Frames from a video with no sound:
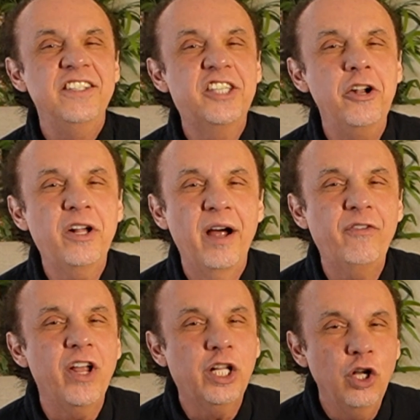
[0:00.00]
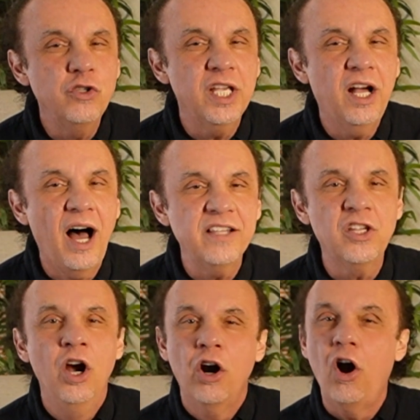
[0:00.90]
Consider covering closing
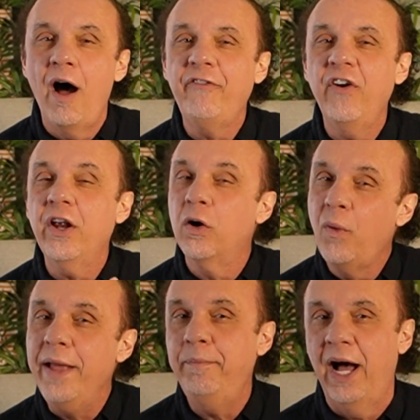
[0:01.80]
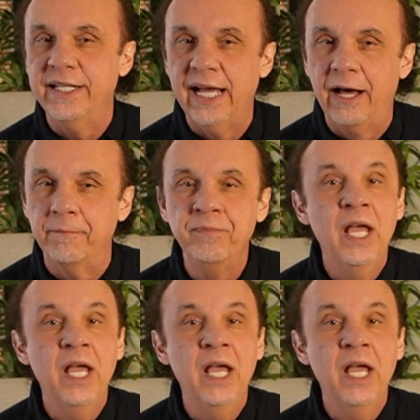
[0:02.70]
costs or offering a rate buy down.